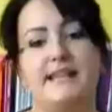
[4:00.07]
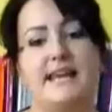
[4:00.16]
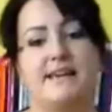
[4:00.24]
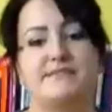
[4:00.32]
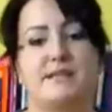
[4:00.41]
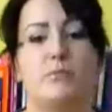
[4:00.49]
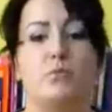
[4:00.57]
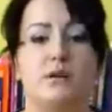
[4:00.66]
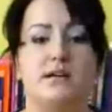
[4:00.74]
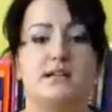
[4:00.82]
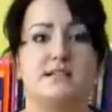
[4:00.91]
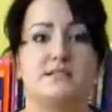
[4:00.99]
They have some
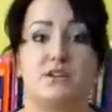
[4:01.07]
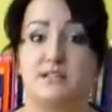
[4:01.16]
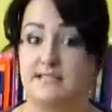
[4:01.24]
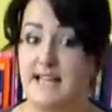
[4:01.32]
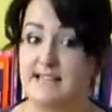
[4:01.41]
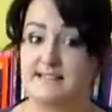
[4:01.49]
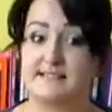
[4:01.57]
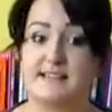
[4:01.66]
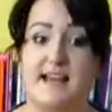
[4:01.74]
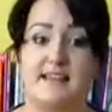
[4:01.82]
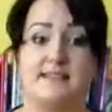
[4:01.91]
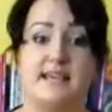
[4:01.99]
words on a desk
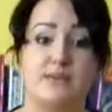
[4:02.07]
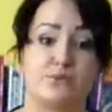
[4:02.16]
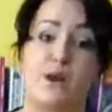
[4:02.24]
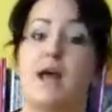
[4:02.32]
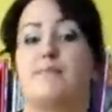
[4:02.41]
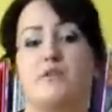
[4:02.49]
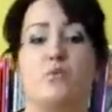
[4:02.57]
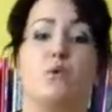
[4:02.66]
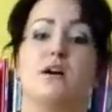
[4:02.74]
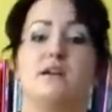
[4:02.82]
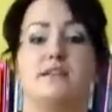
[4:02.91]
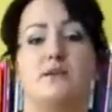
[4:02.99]
and they grab the
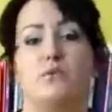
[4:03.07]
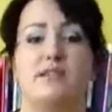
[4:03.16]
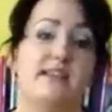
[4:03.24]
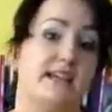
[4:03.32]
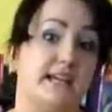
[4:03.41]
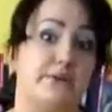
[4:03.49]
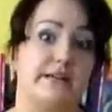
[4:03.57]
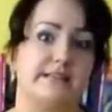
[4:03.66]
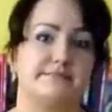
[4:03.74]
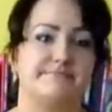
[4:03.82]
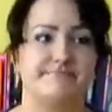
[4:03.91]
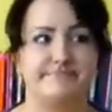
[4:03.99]
word when they hear
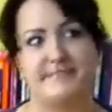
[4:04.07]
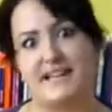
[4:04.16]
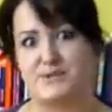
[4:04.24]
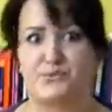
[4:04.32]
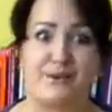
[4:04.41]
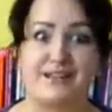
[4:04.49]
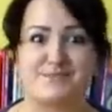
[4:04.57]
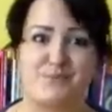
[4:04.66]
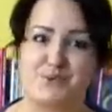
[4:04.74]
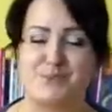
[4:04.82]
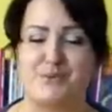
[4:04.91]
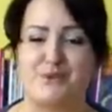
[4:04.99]
it, as quick as
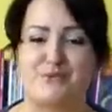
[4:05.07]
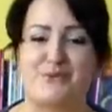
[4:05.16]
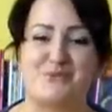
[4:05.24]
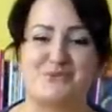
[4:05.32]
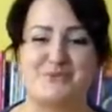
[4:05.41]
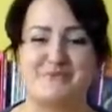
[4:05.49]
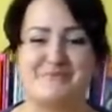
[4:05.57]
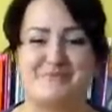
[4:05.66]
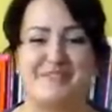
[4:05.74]
possible, of course.